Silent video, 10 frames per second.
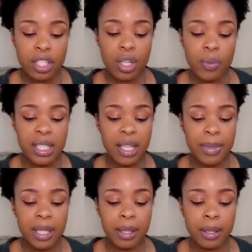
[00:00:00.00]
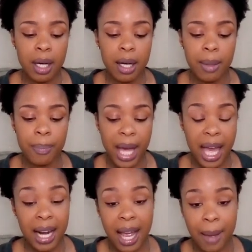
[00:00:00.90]
So when something
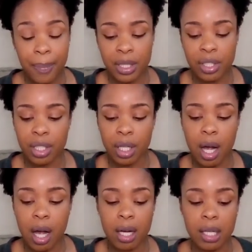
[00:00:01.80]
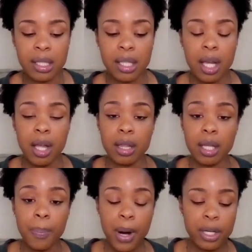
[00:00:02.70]
bad happens to cause
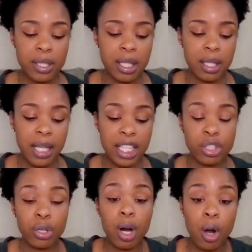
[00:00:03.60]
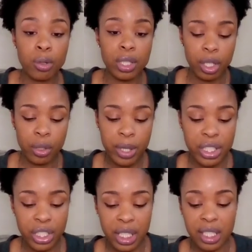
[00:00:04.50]
the person that you're holding a
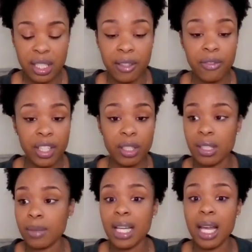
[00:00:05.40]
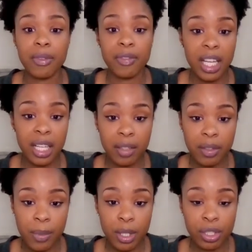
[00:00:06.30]
grudge against to feel some type of negative
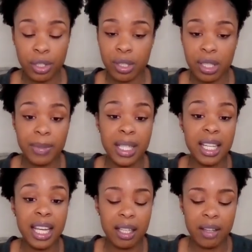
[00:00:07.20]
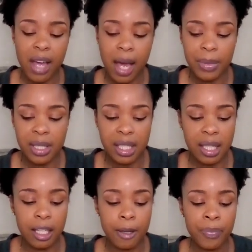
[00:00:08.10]
emotion, or something negative happens
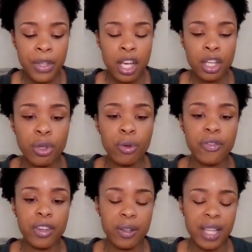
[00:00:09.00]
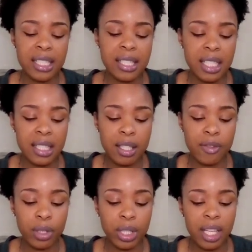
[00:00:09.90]
to them, you feel that sense
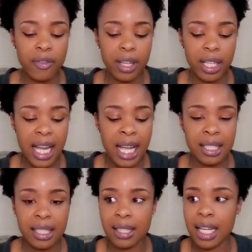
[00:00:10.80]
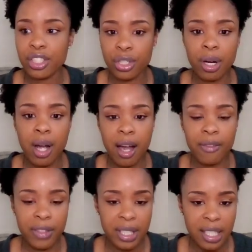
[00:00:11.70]
of relief or gladness that your
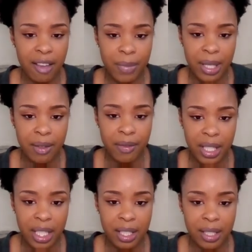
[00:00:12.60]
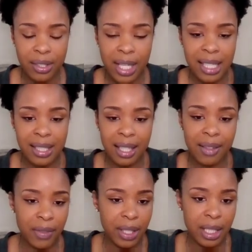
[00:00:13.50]
offense have been avenged. That's
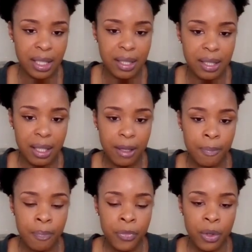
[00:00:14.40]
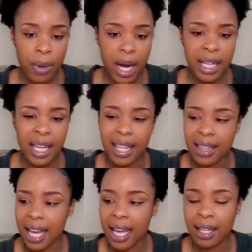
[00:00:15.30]
envious, right?
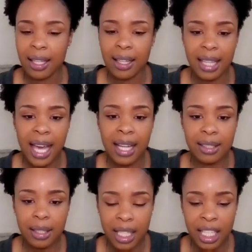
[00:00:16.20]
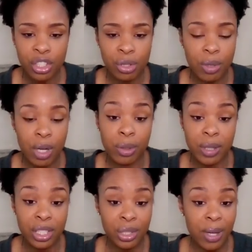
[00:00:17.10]
And that lets you know
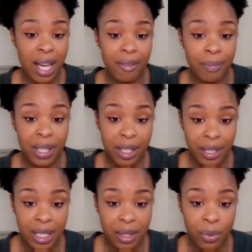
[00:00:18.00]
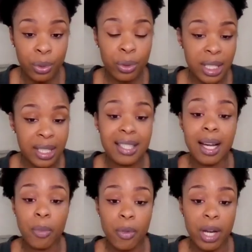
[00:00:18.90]
that you have bitterness rooted
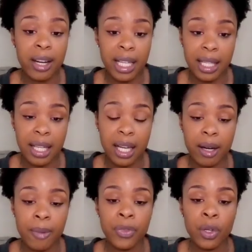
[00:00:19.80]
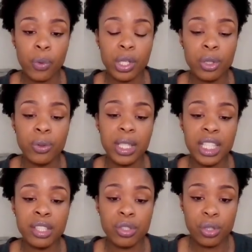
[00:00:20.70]
somewhere in there. When you
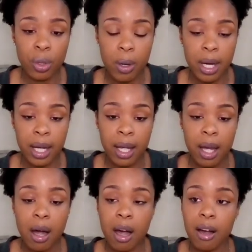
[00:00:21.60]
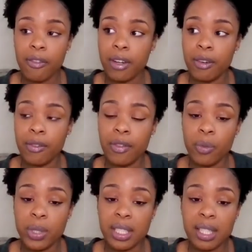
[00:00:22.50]
get joy off of
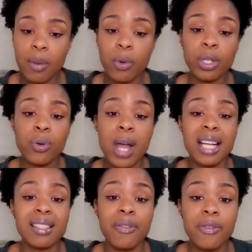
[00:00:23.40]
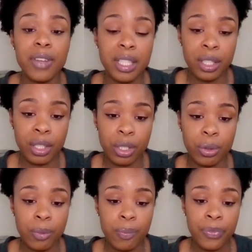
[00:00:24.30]
when someone who has offended
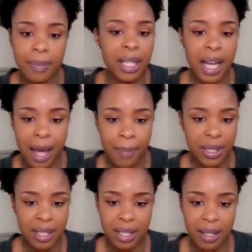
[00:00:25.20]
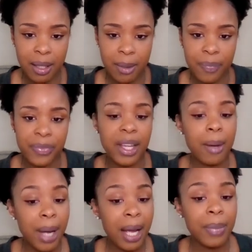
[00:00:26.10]
you, something happens to them,
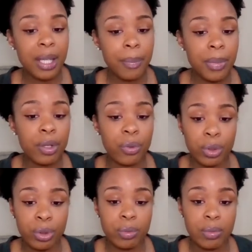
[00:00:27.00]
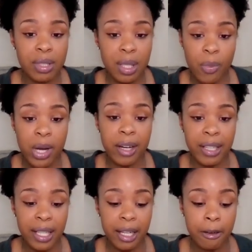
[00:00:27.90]
there might be a bitter root somewhere
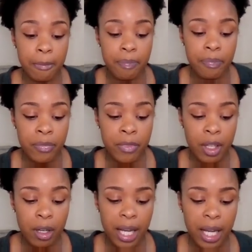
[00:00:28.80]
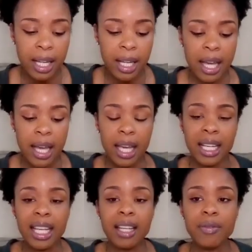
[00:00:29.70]
in there. Okay.
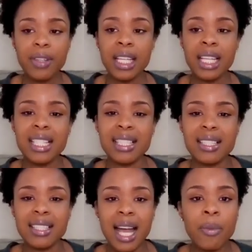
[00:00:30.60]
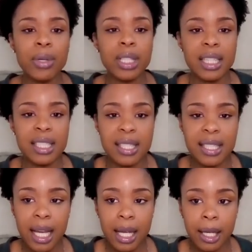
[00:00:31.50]
And envy is not really the
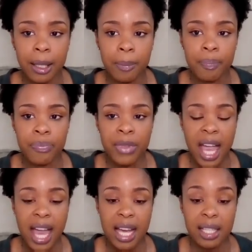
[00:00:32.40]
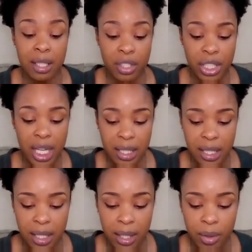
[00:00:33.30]
same as
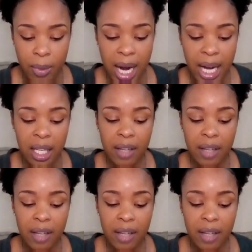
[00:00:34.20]
jealousy, right?